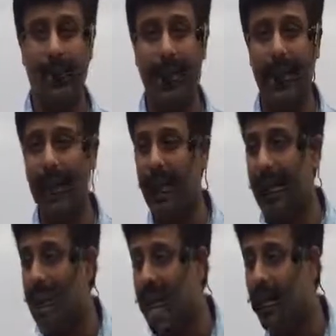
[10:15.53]
They take
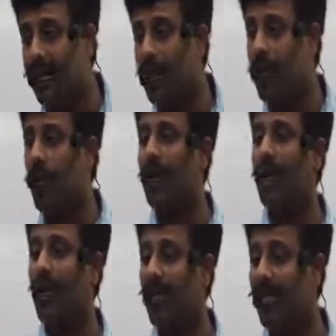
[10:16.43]
handful
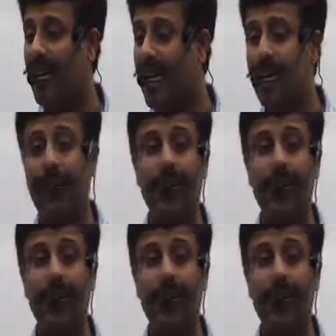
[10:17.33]
quantity of wheat,